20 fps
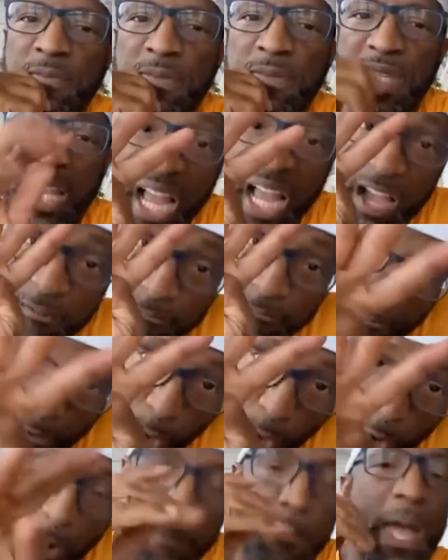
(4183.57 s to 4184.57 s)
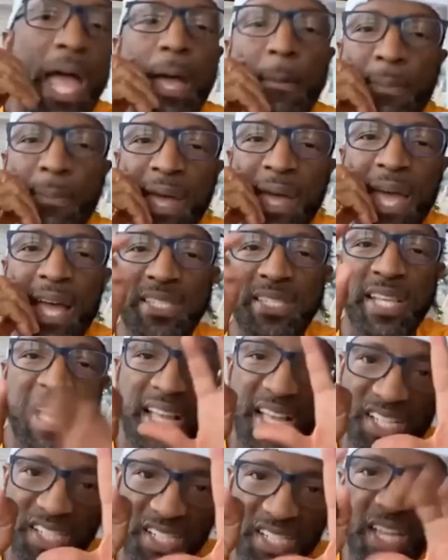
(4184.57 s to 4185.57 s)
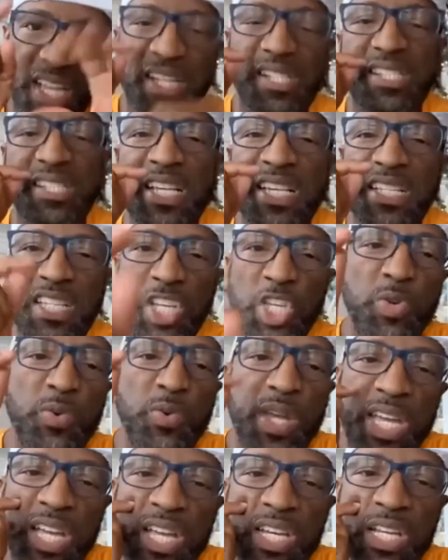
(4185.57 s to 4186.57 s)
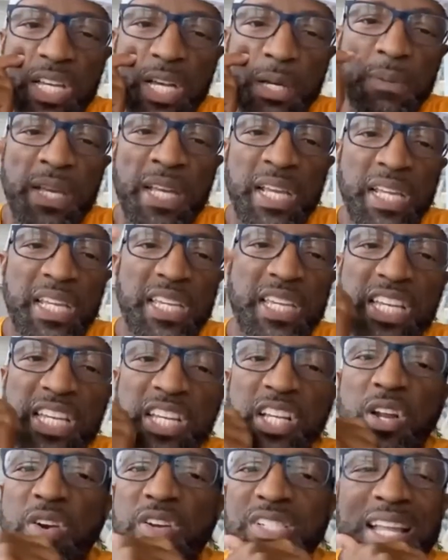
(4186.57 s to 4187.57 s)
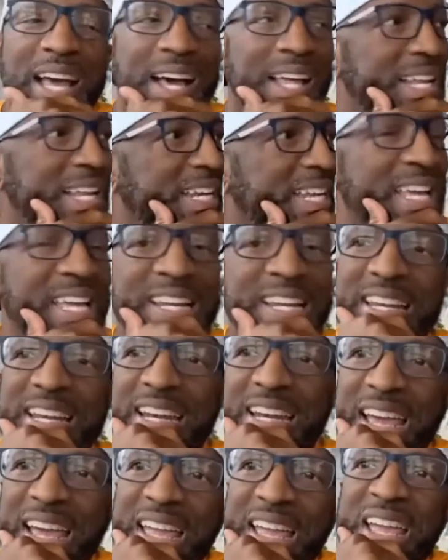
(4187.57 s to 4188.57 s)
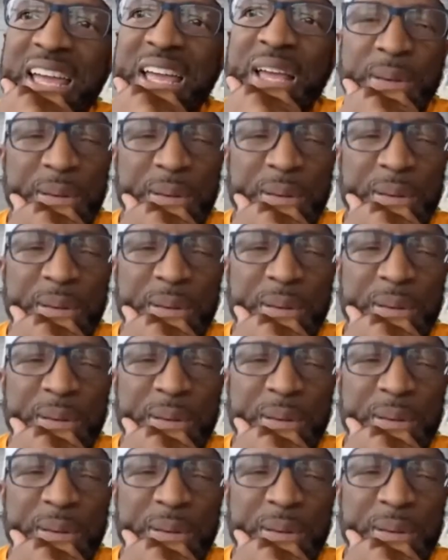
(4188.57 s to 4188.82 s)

They got 4 backpacks instead of 6, and you end up getting cursed out at the end of the day.